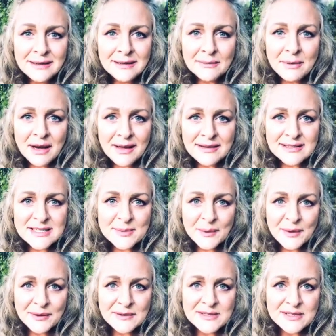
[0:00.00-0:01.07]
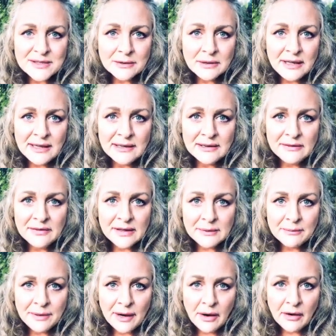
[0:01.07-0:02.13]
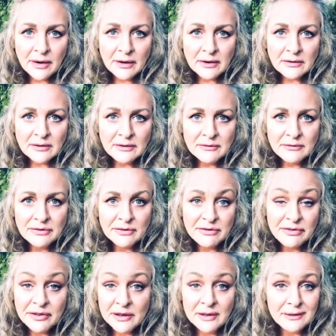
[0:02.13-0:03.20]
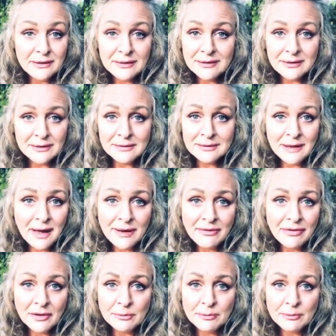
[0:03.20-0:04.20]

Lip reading: blind spots to really live an empowered, fulfilled life on